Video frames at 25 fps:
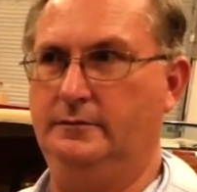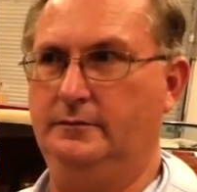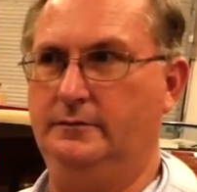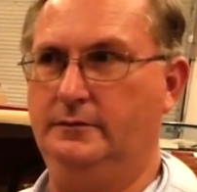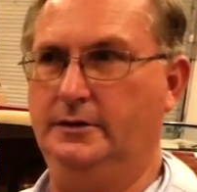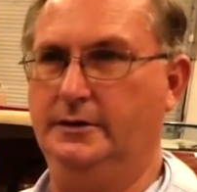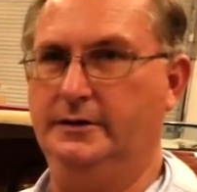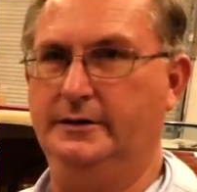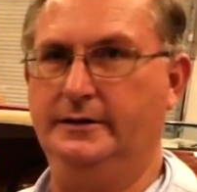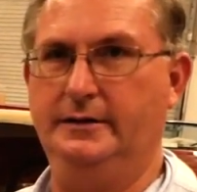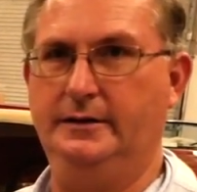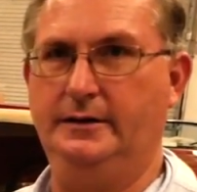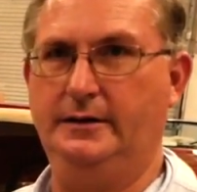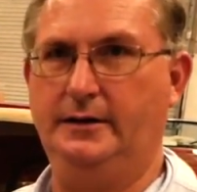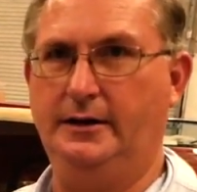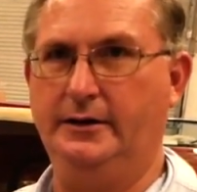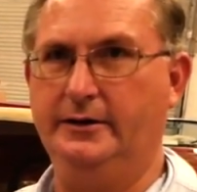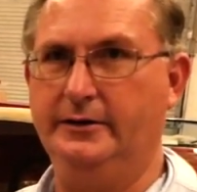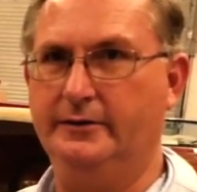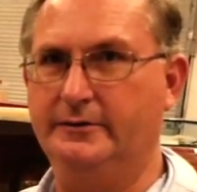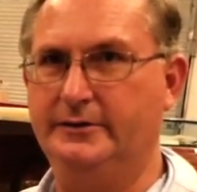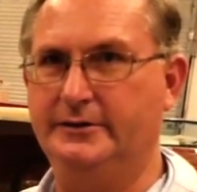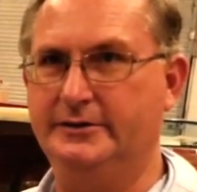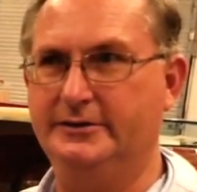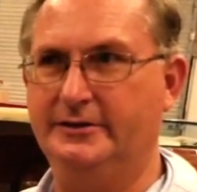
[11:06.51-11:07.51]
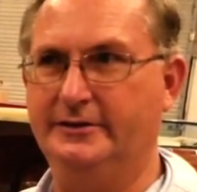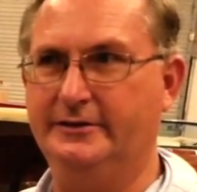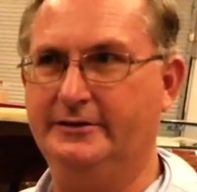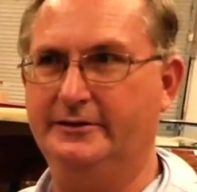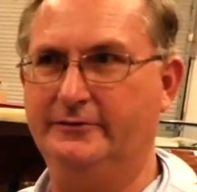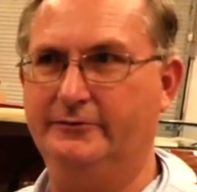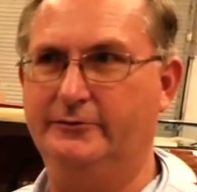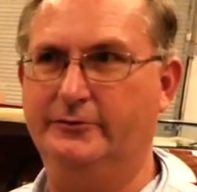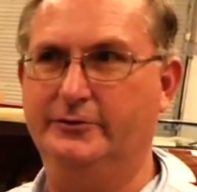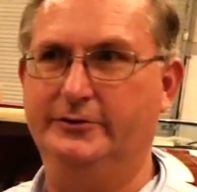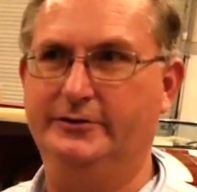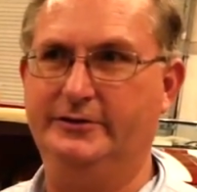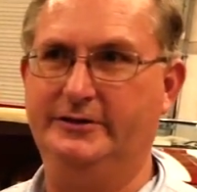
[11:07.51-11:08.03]
Well, auto engines
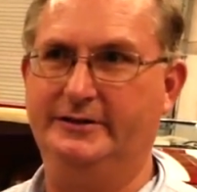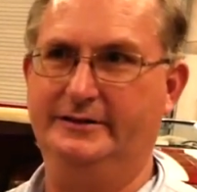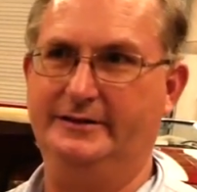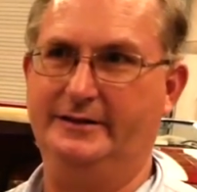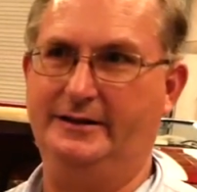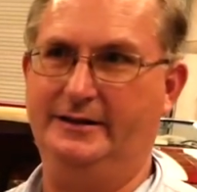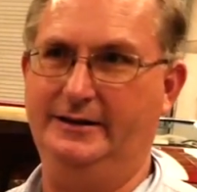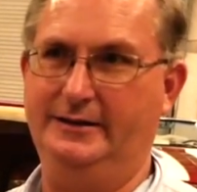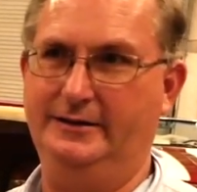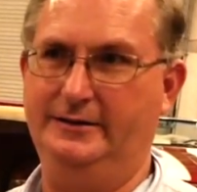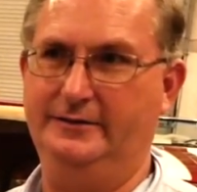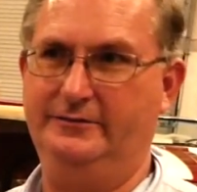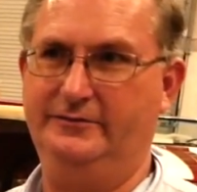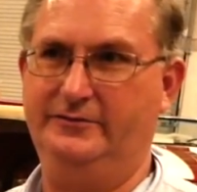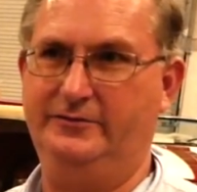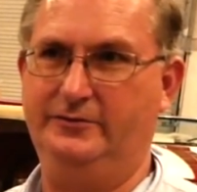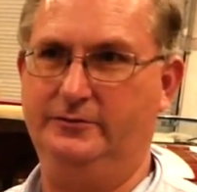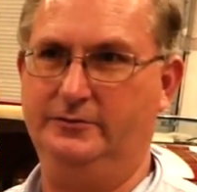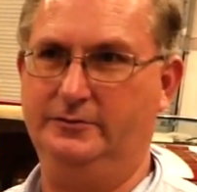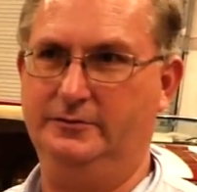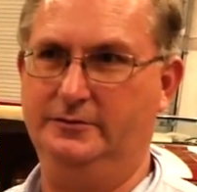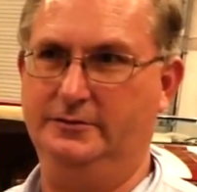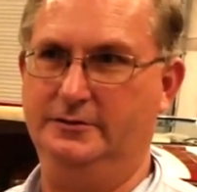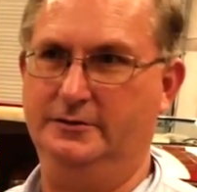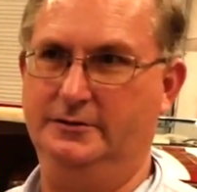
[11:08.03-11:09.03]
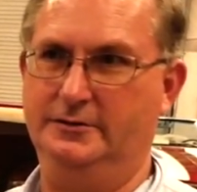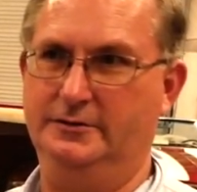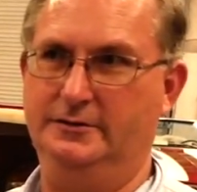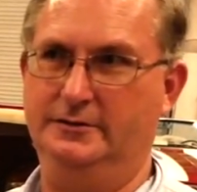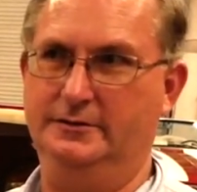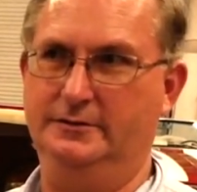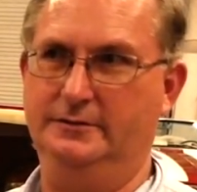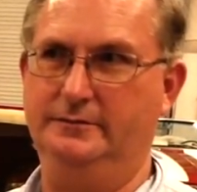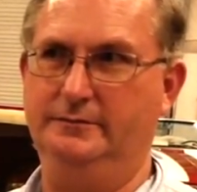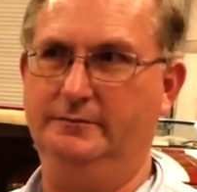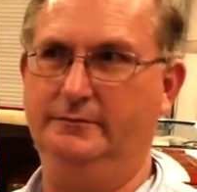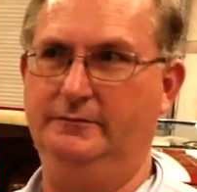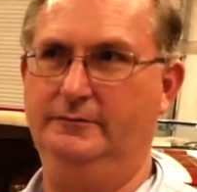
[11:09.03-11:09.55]
were designed
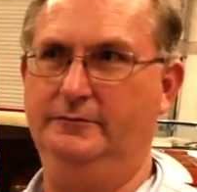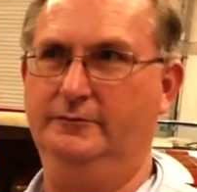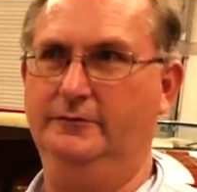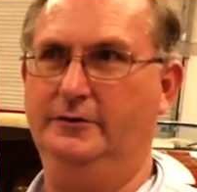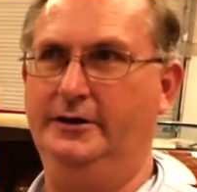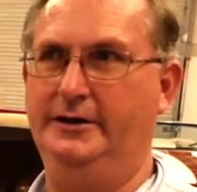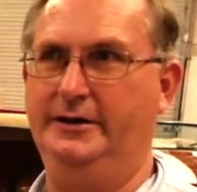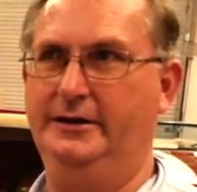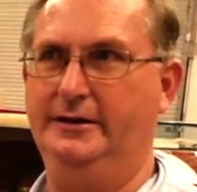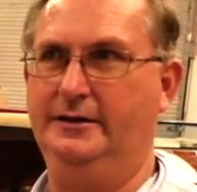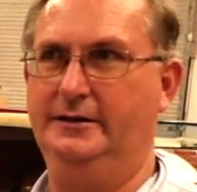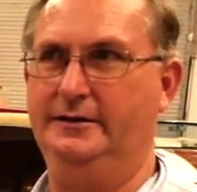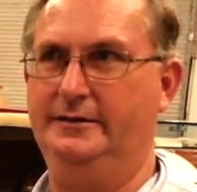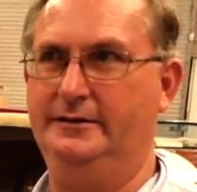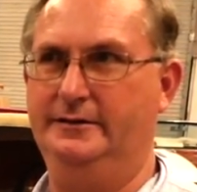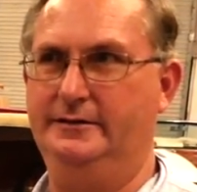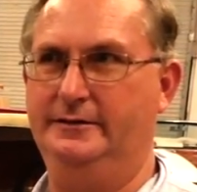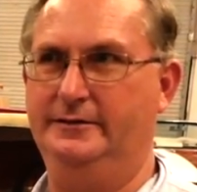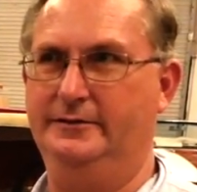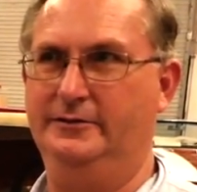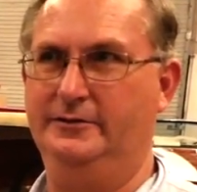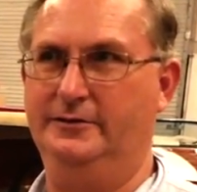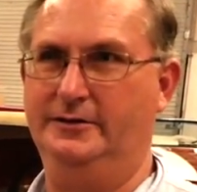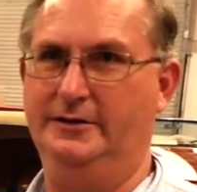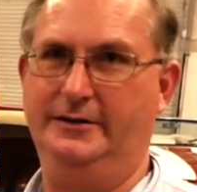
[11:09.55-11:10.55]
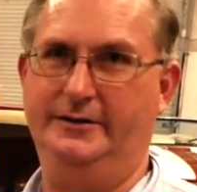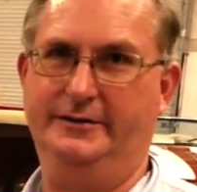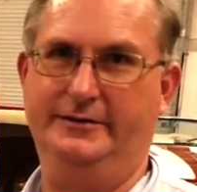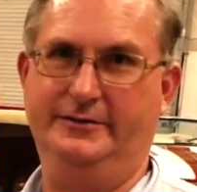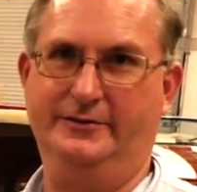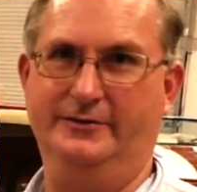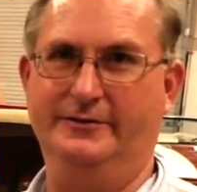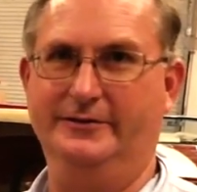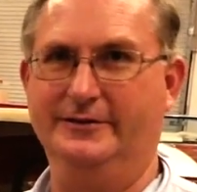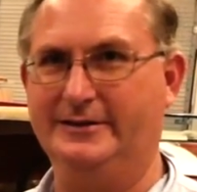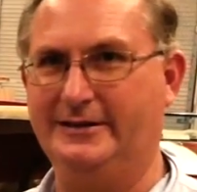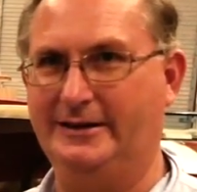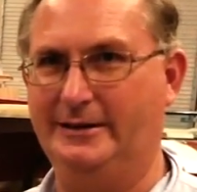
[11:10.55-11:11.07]
for running under a
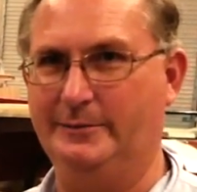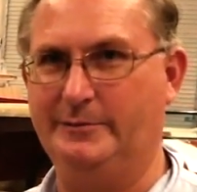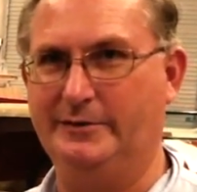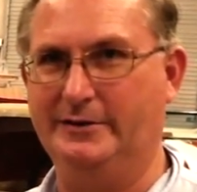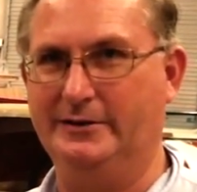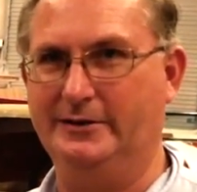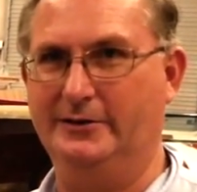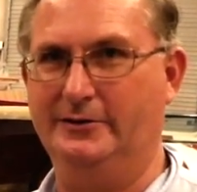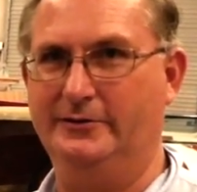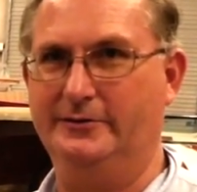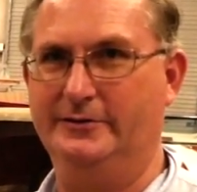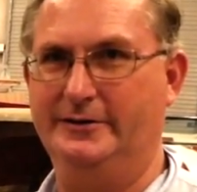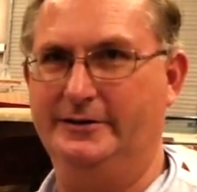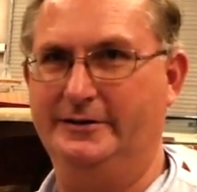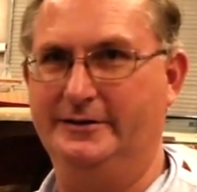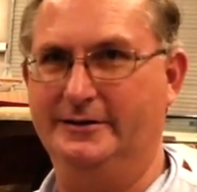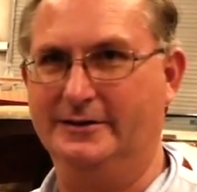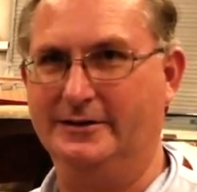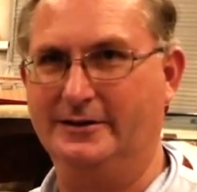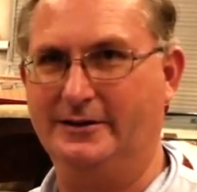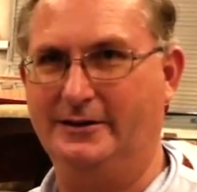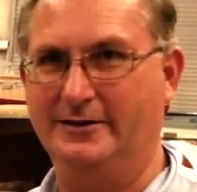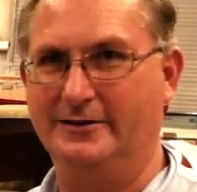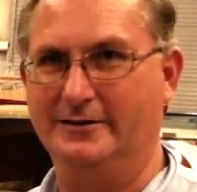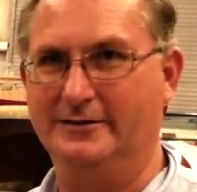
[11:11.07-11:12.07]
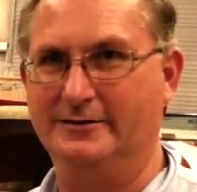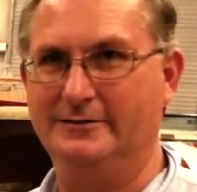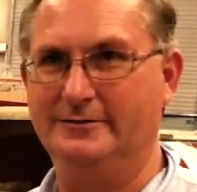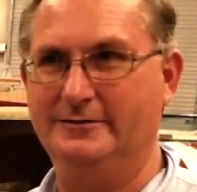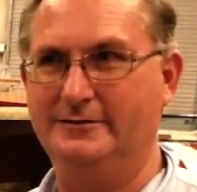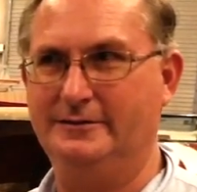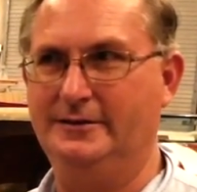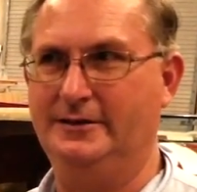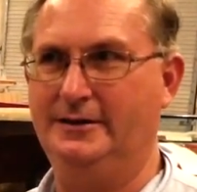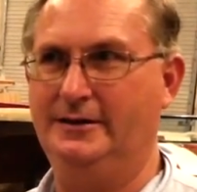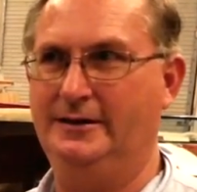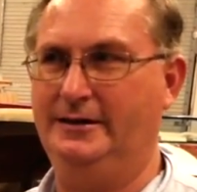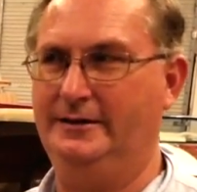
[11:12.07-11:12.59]
certain type of load in a car,
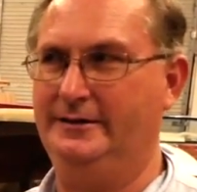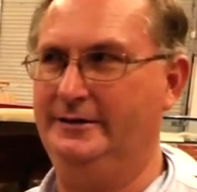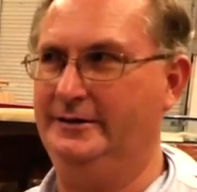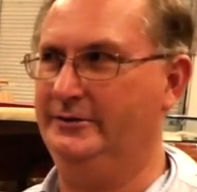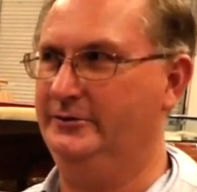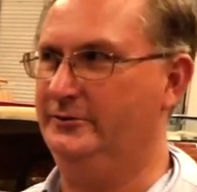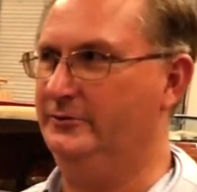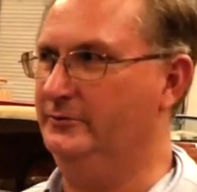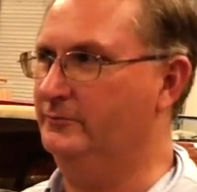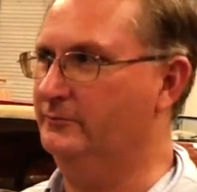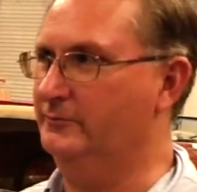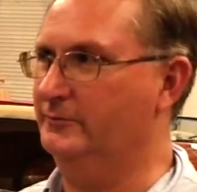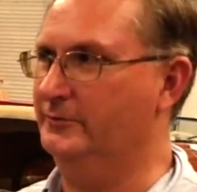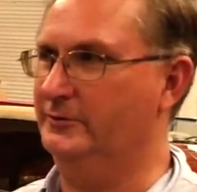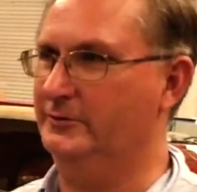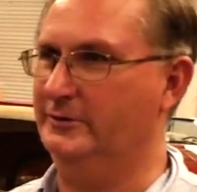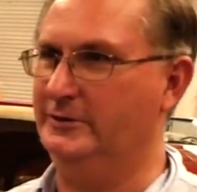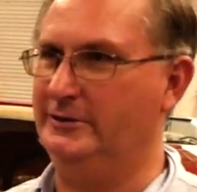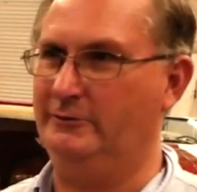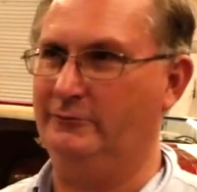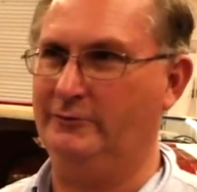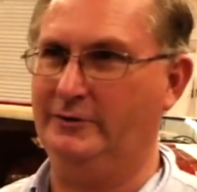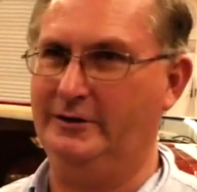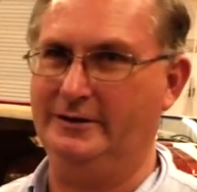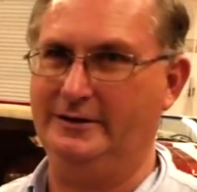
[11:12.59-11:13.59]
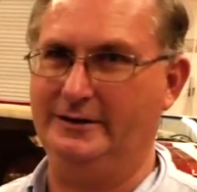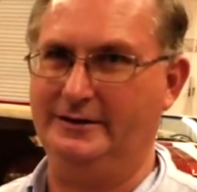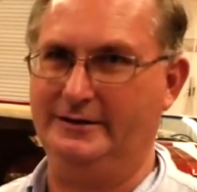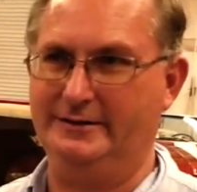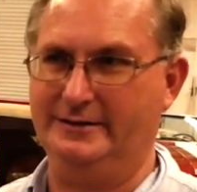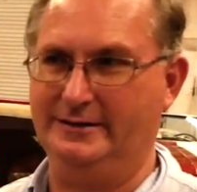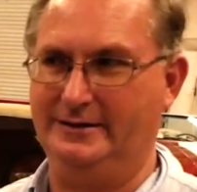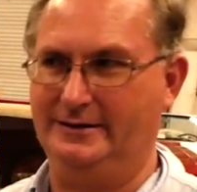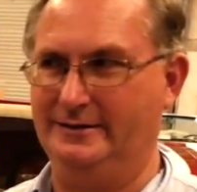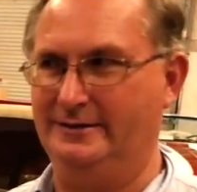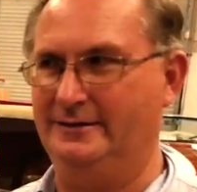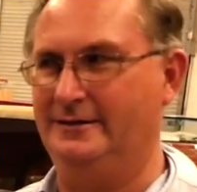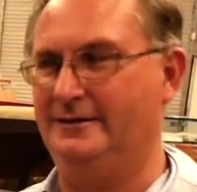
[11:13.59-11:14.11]
and they do really well at
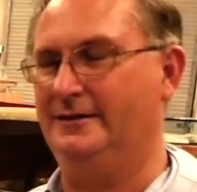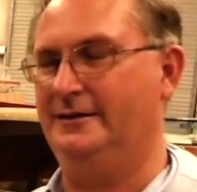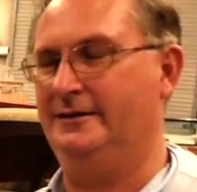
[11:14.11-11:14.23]
that.